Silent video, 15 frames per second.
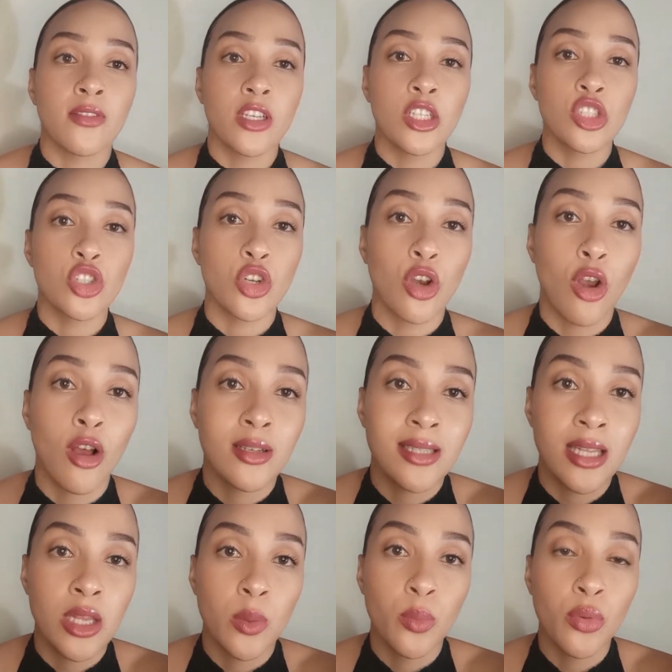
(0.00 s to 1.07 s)
each class
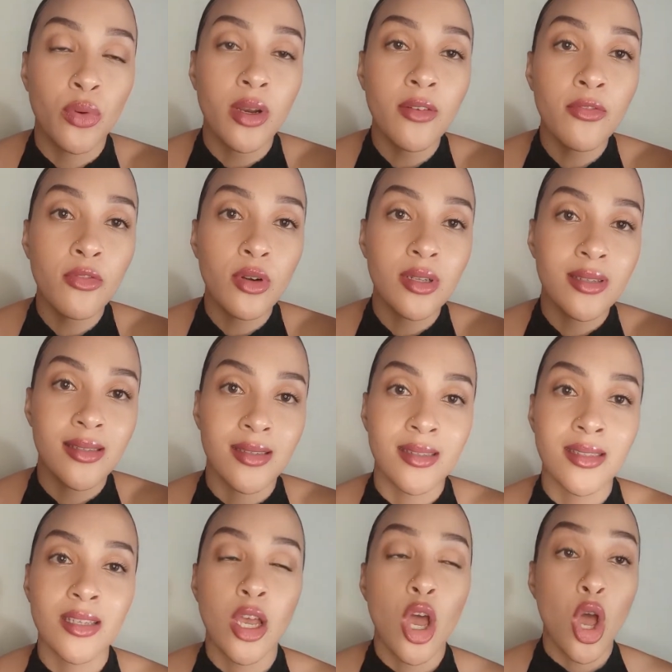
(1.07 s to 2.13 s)
and the preferences,